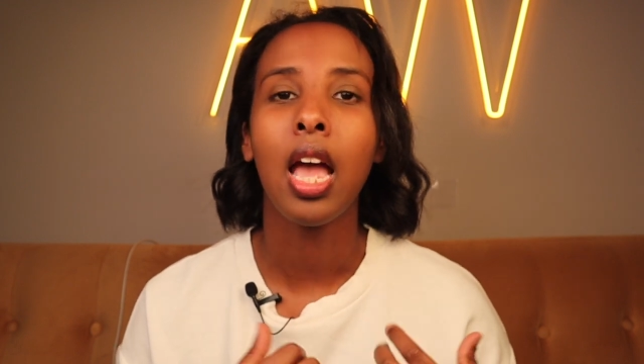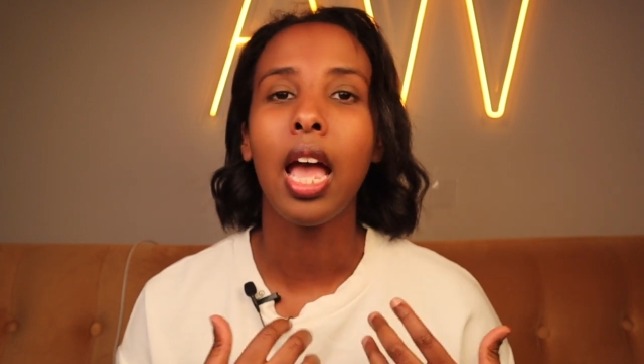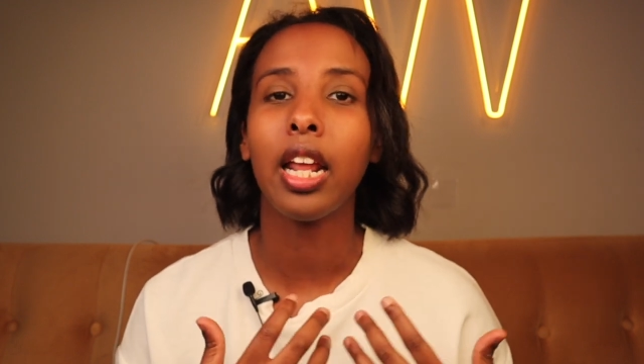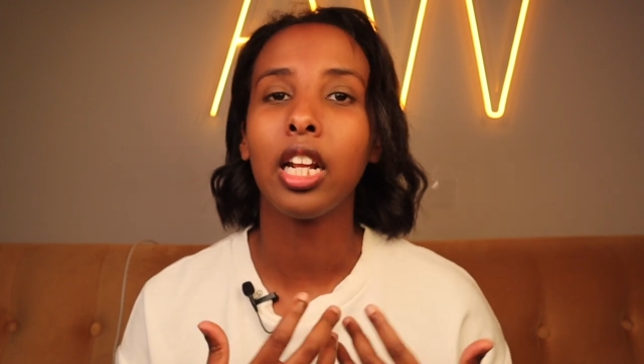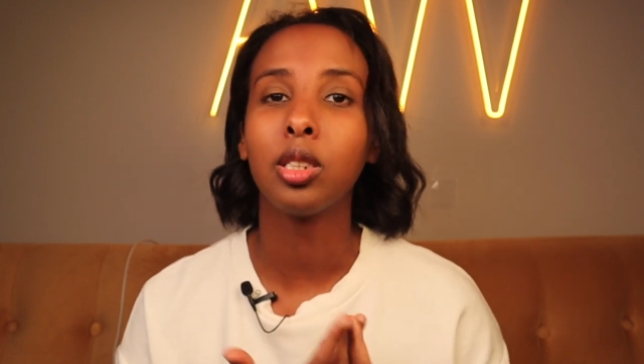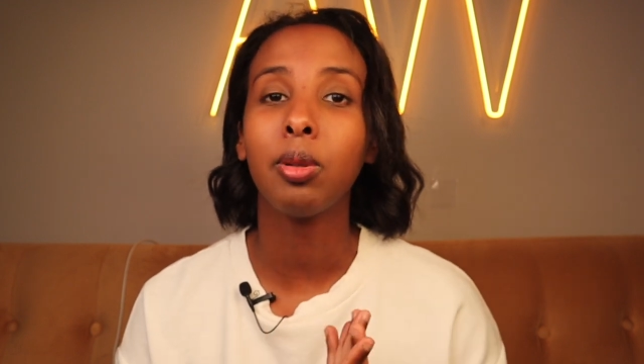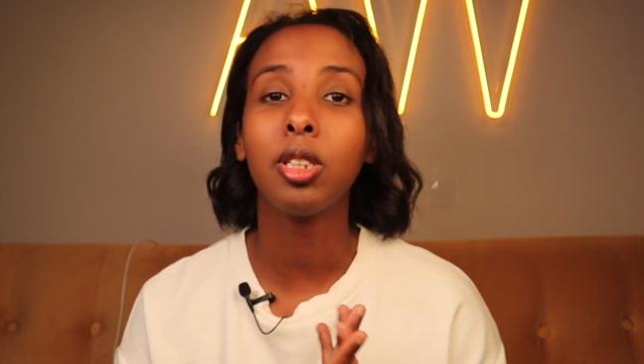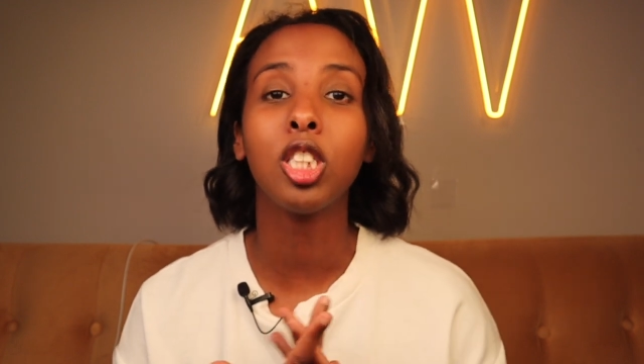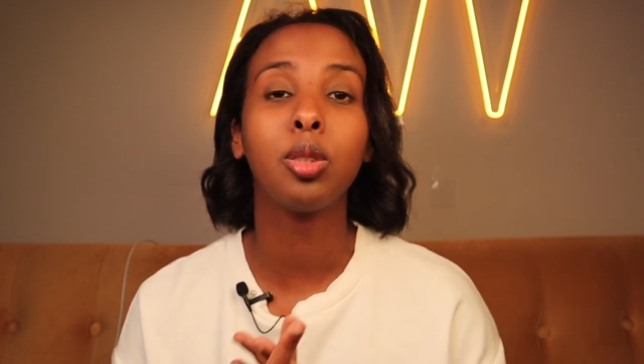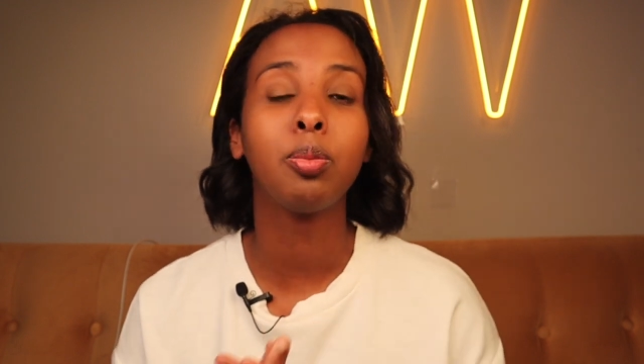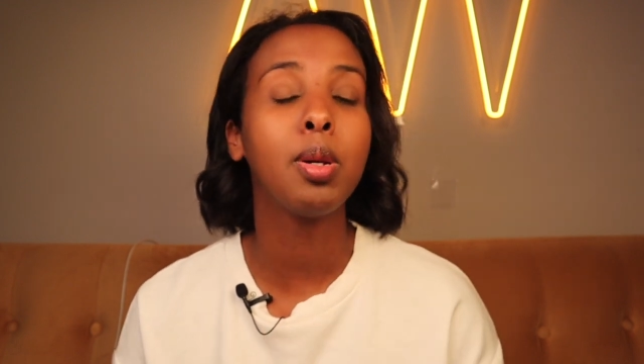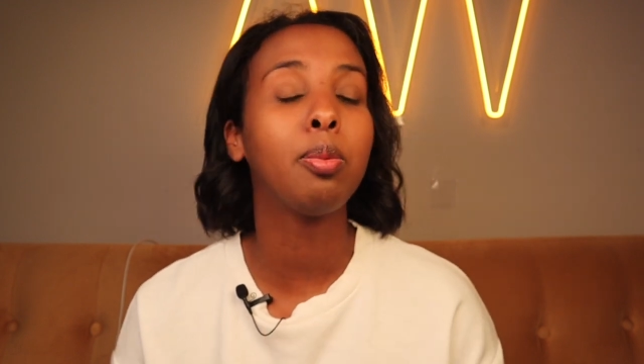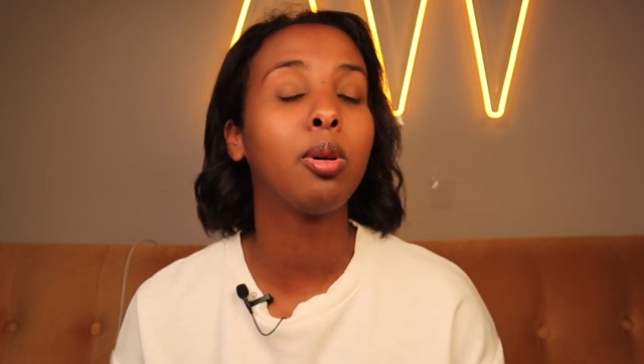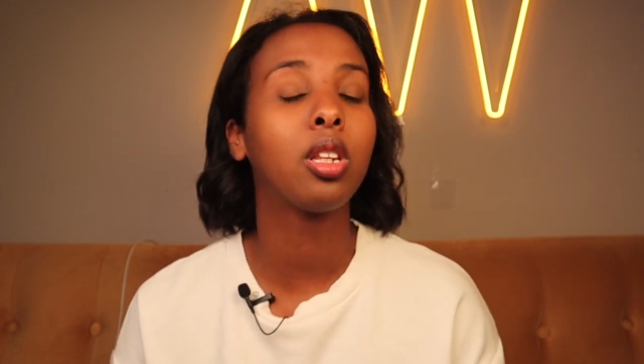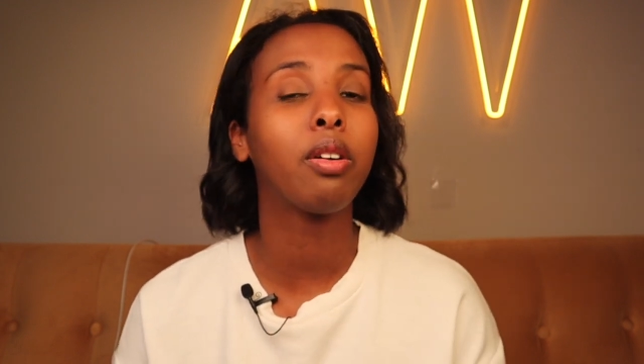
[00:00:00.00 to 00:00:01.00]
And as much as
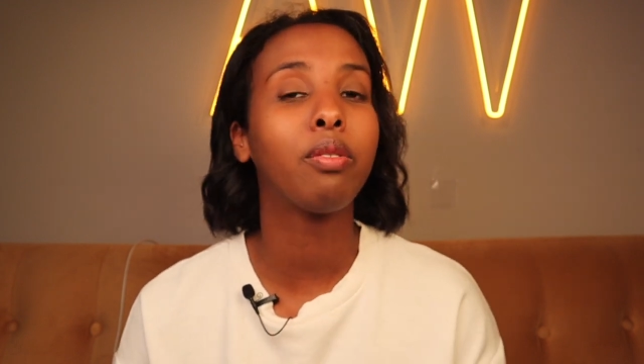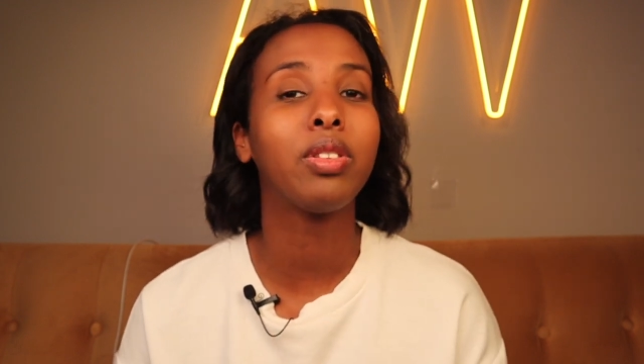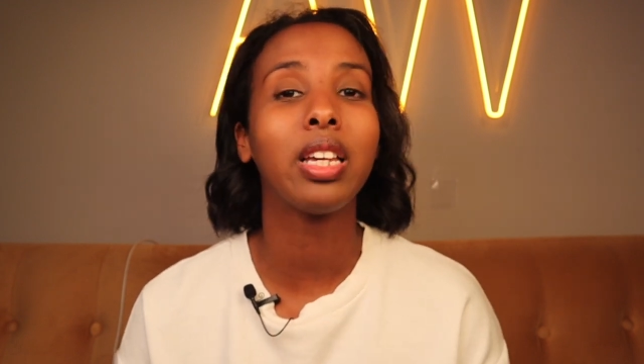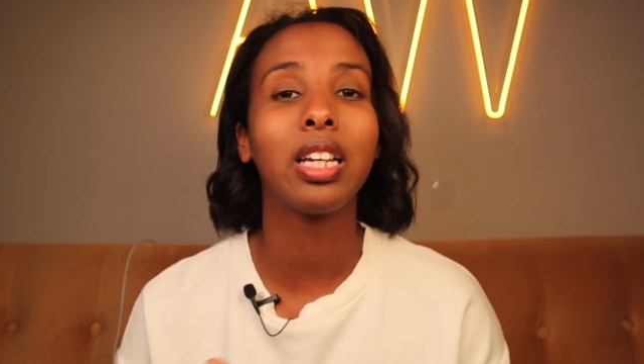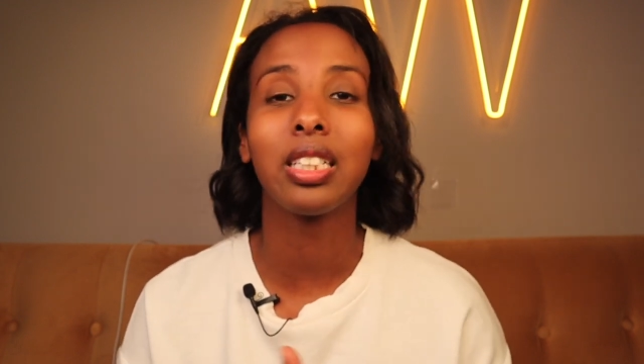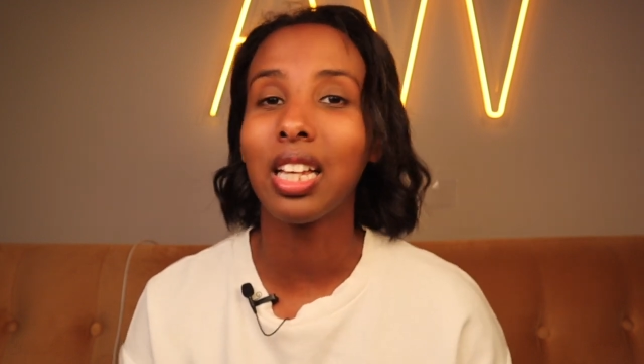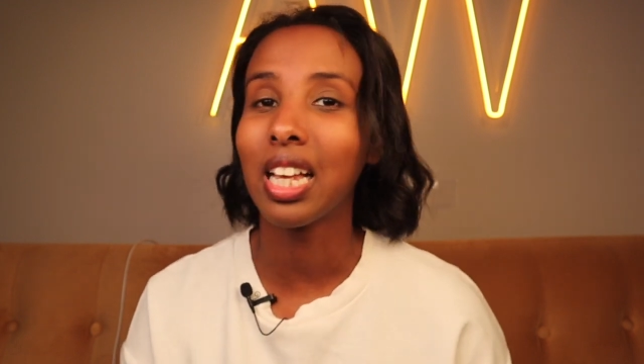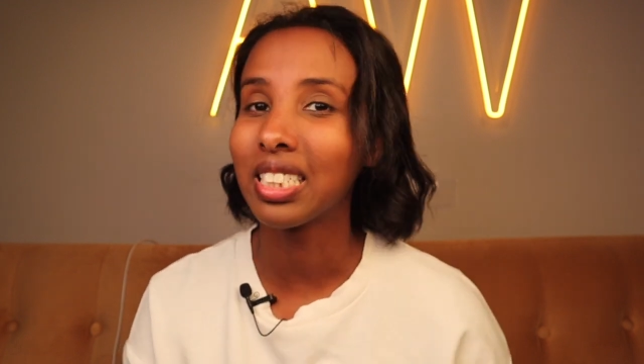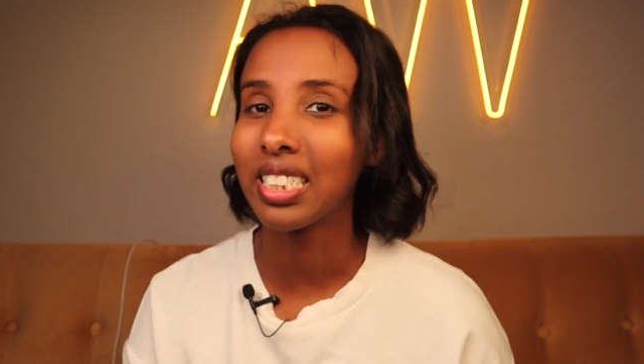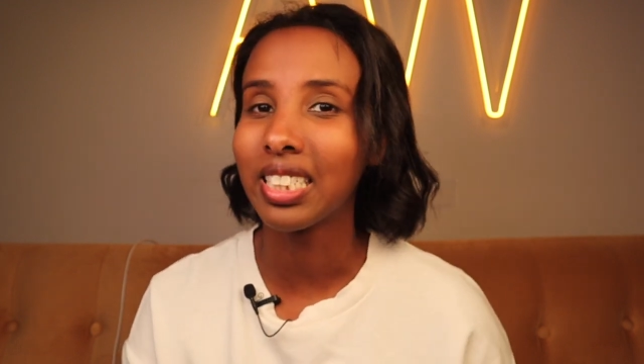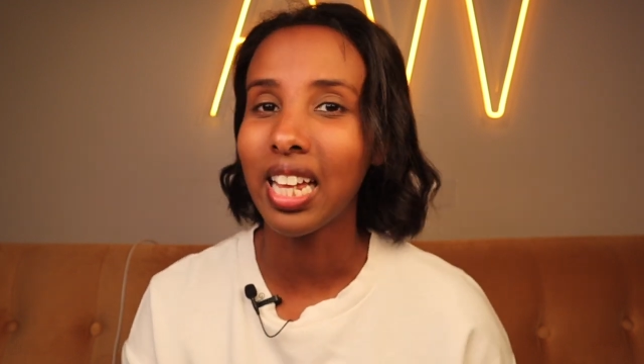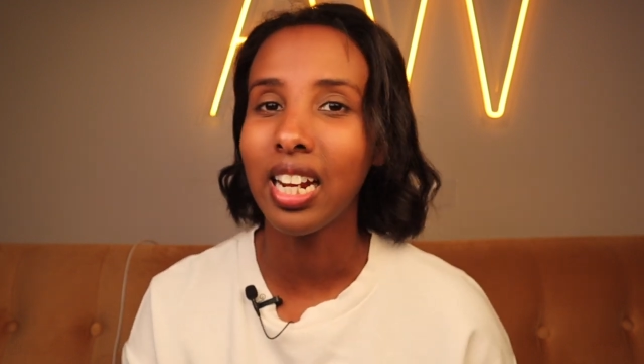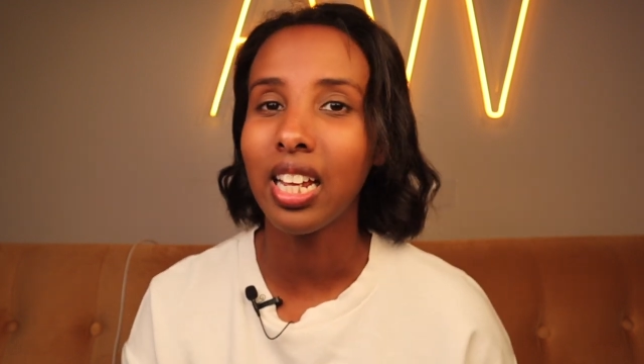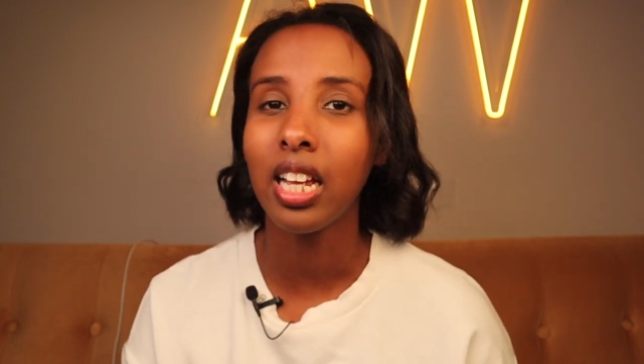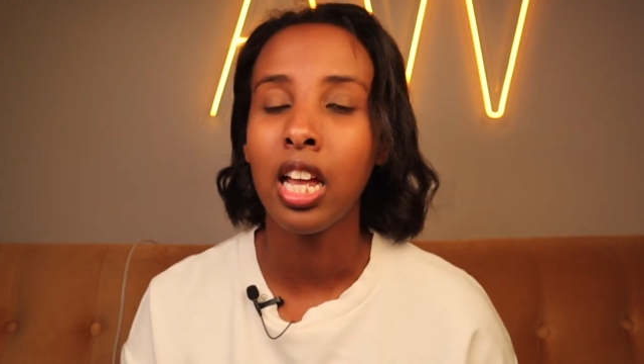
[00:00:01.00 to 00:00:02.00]
people love the
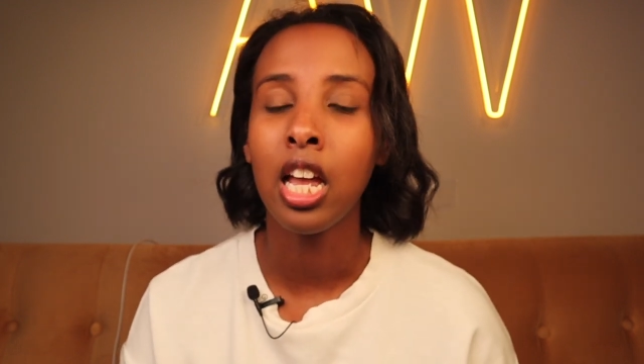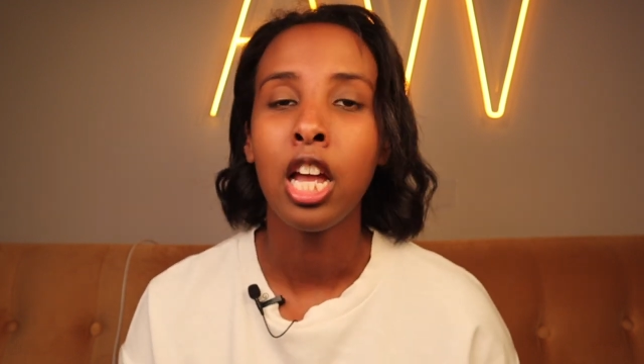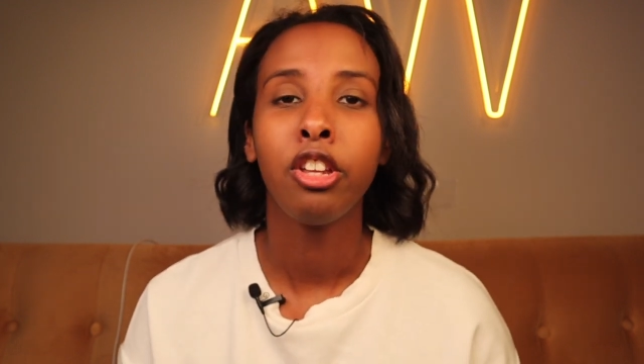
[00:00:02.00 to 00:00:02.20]
aesthetic,